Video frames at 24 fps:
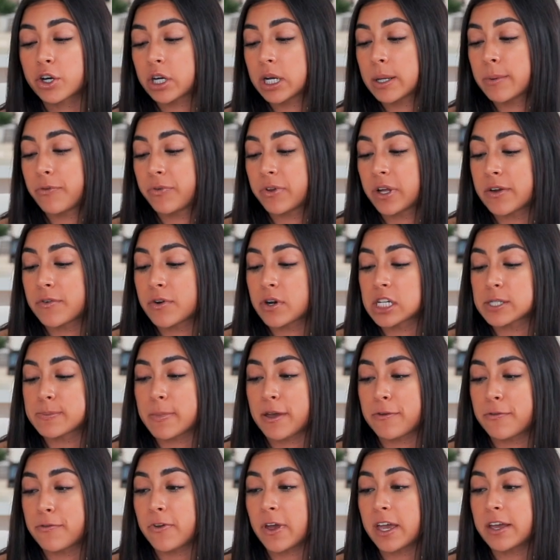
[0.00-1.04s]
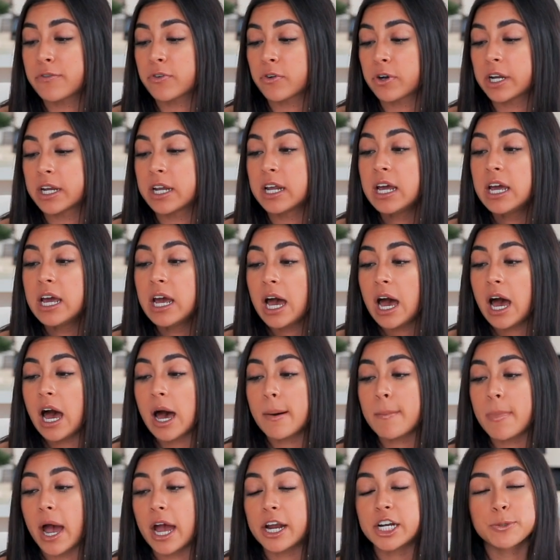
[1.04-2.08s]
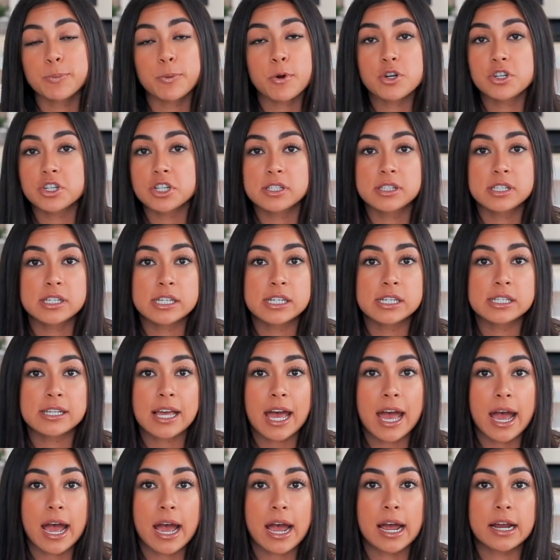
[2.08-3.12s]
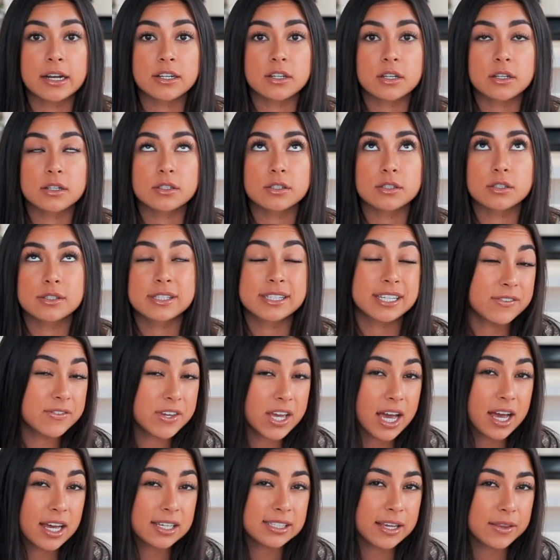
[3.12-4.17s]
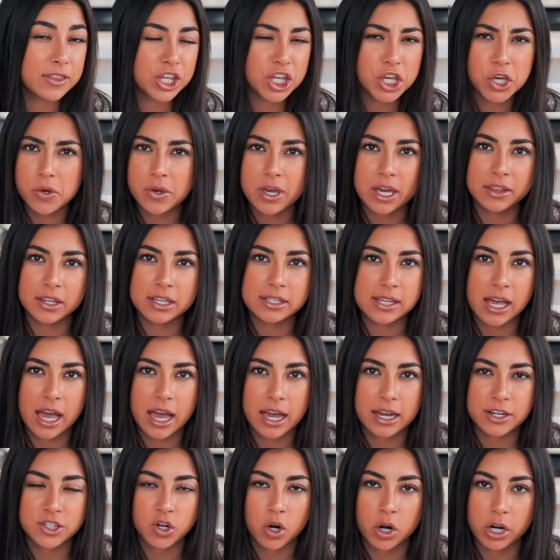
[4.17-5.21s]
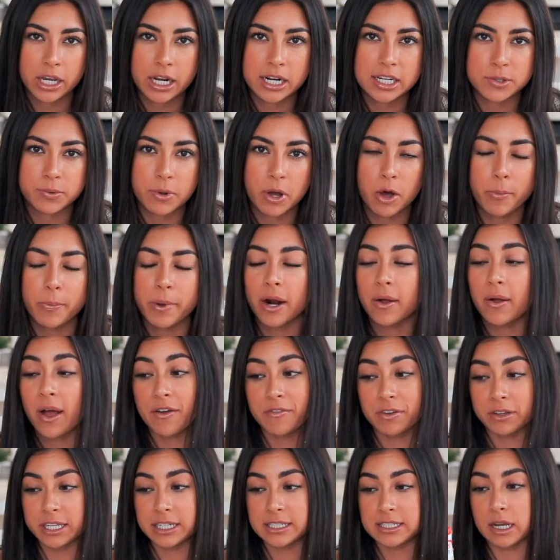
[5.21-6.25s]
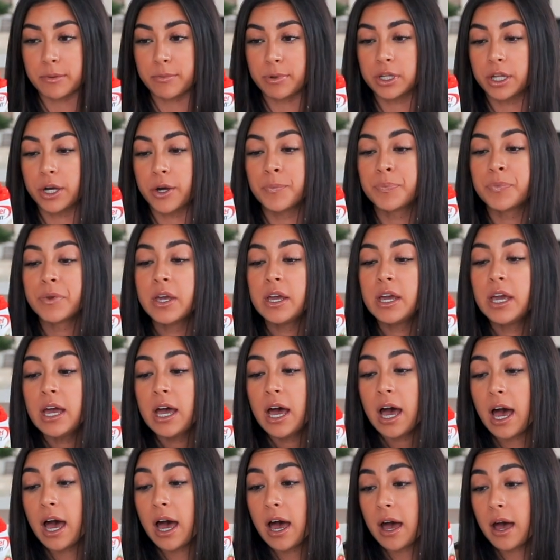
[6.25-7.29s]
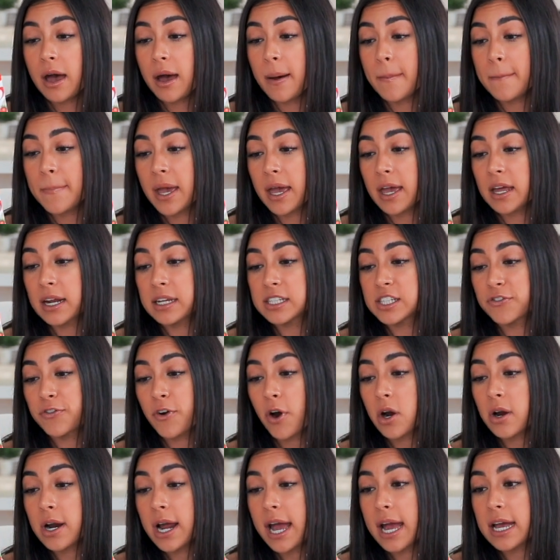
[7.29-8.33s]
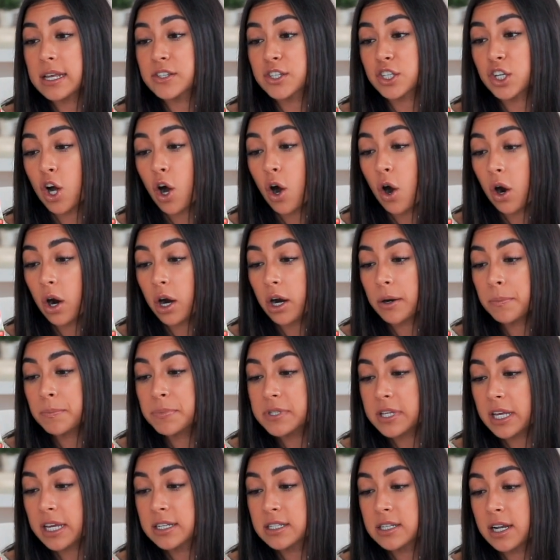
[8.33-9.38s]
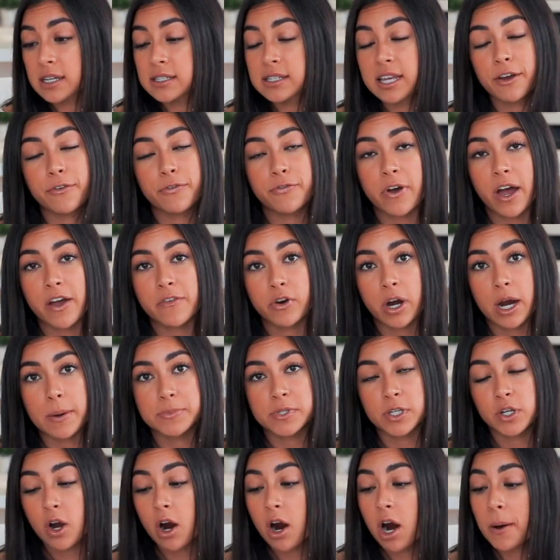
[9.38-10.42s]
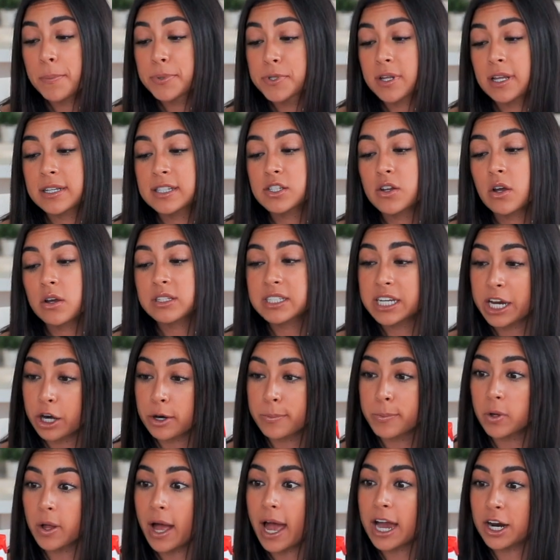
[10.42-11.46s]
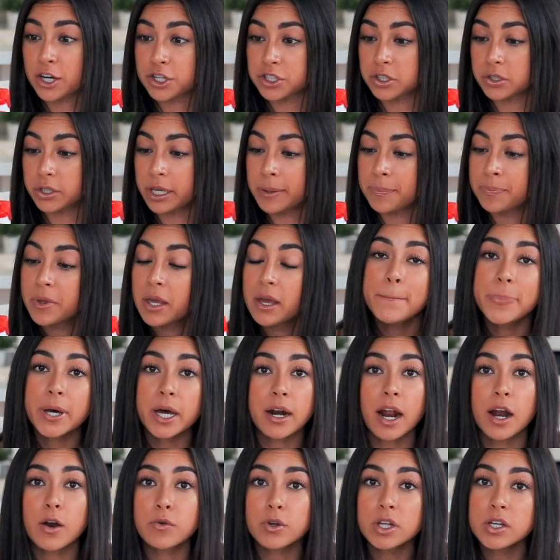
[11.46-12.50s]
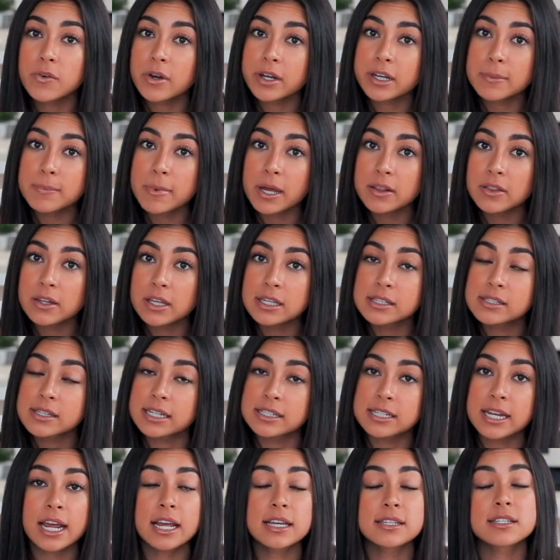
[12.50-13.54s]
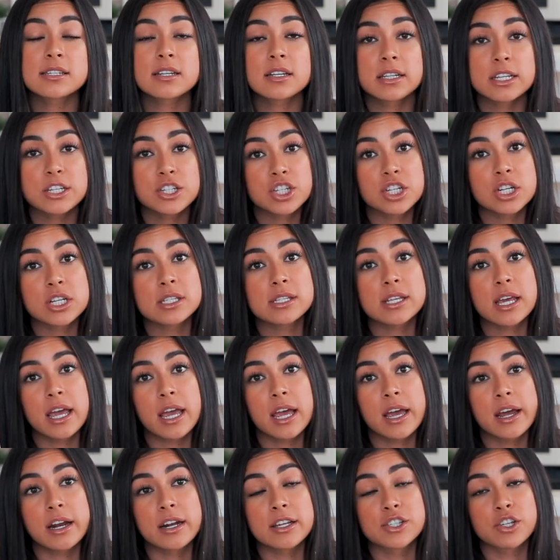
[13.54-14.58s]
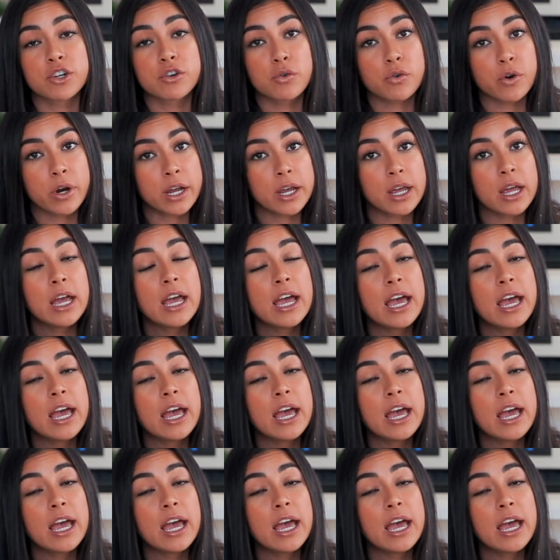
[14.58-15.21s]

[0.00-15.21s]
and cream flavor is my favorite. Um, I just purchased these at C V S. I think you can get these at Target as well, but I'll have it linked down below. Um, and as far as carbs, it does have five grams of carbs, so that's not terrible actually. But I really recommend these. They taste delicious, and it's a great